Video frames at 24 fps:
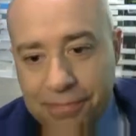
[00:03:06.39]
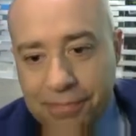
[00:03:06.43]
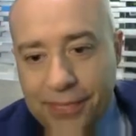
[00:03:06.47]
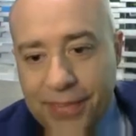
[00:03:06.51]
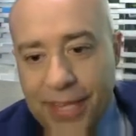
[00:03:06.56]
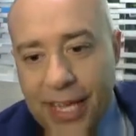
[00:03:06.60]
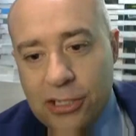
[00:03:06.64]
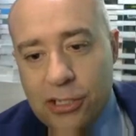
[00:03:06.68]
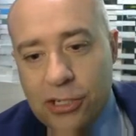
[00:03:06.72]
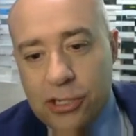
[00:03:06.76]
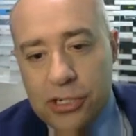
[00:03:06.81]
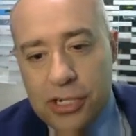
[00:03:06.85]

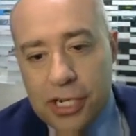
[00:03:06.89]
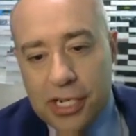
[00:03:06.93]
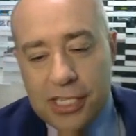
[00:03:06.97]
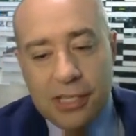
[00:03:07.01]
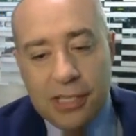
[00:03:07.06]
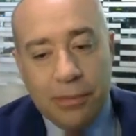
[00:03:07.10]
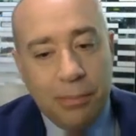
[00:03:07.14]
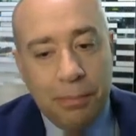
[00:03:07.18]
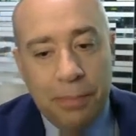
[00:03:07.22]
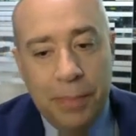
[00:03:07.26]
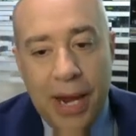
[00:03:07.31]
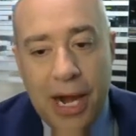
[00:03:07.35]
That's just
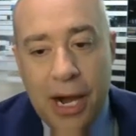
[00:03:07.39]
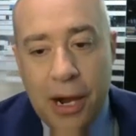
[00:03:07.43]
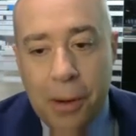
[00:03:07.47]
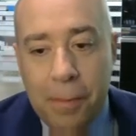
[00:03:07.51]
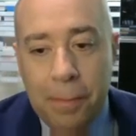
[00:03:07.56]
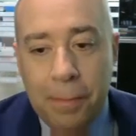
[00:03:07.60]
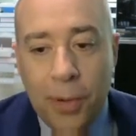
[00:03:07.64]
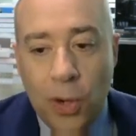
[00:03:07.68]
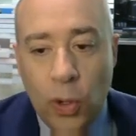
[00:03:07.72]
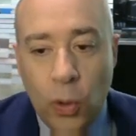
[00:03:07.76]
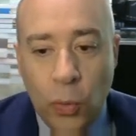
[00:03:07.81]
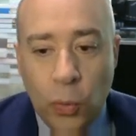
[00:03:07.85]
the bare
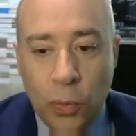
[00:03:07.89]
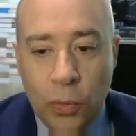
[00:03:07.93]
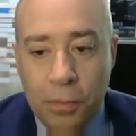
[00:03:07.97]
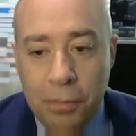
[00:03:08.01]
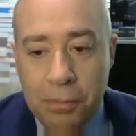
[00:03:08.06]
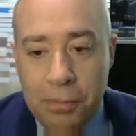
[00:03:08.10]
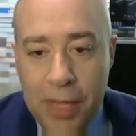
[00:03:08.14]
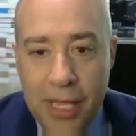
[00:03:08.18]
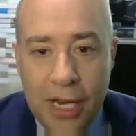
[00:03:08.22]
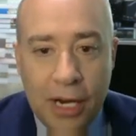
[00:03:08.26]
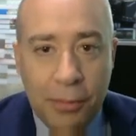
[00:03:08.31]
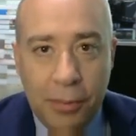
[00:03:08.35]

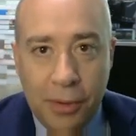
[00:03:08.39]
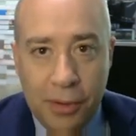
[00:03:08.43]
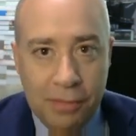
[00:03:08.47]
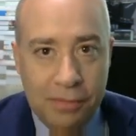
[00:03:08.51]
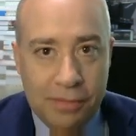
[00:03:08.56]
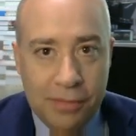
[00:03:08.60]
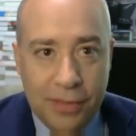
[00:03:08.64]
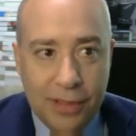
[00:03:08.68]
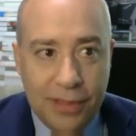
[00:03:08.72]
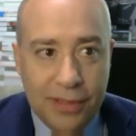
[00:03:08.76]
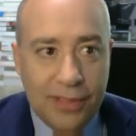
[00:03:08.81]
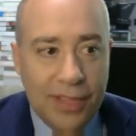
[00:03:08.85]
bone
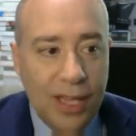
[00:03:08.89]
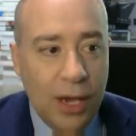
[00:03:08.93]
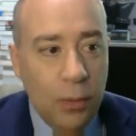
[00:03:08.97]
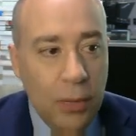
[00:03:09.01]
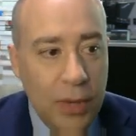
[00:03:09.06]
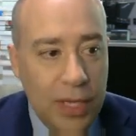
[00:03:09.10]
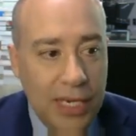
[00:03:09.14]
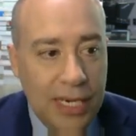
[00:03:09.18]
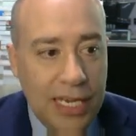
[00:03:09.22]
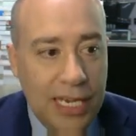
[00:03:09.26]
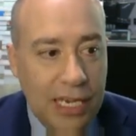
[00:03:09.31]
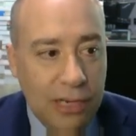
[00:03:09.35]
minimum that
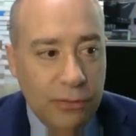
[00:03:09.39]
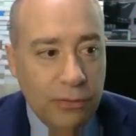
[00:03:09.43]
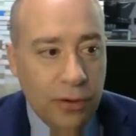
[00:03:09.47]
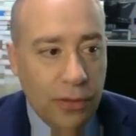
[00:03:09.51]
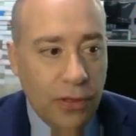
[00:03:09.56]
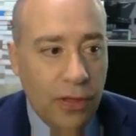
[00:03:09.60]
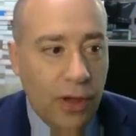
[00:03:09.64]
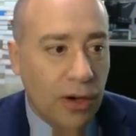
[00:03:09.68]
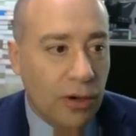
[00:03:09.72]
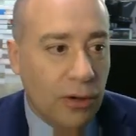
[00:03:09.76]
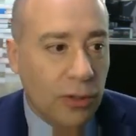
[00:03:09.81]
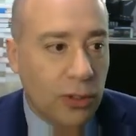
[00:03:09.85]
we need for
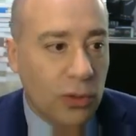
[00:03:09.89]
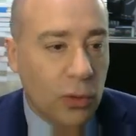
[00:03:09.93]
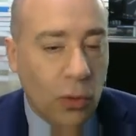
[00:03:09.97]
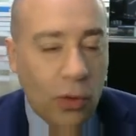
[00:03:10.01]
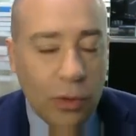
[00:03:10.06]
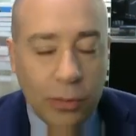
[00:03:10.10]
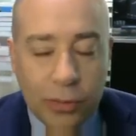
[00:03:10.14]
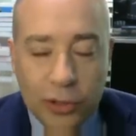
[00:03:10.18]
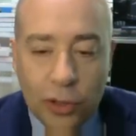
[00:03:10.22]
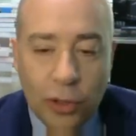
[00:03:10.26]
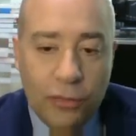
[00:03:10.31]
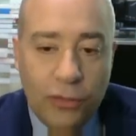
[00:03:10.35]

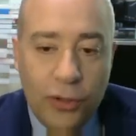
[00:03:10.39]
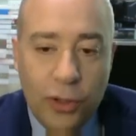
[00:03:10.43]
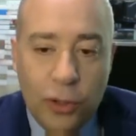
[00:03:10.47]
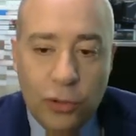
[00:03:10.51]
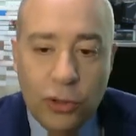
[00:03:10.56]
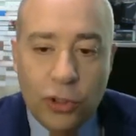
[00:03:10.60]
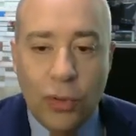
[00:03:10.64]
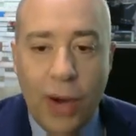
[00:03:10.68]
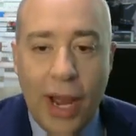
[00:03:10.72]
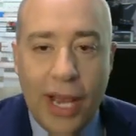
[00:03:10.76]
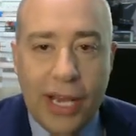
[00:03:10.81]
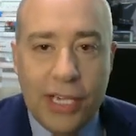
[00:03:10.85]
thunderstorms. So a few
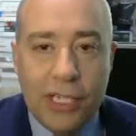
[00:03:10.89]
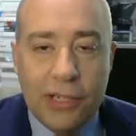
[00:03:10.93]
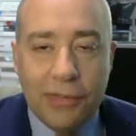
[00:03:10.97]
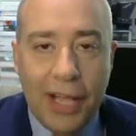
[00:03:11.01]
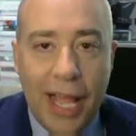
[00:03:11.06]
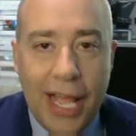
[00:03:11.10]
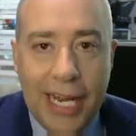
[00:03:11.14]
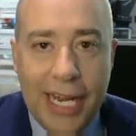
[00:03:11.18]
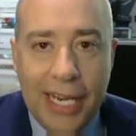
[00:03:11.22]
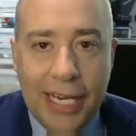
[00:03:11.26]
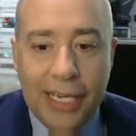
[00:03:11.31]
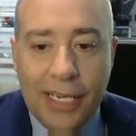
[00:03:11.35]
strikes of
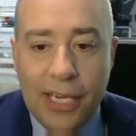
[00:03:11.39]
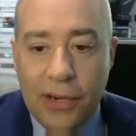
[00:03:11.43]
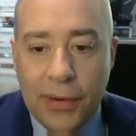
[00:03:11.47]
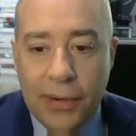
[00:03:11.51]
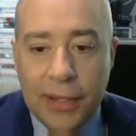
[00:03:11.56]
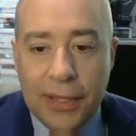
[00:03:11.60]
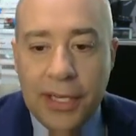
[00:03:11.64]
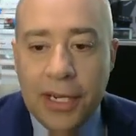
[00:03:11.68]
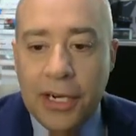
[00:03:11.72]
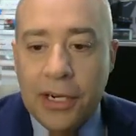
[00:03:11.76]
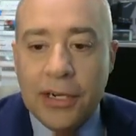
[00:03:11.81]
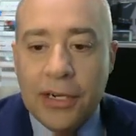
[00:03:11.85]
lightning here
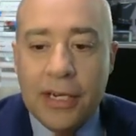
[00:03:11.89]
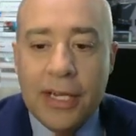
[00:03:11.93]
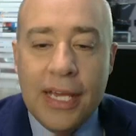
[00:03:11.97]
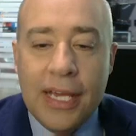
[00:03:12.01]
and there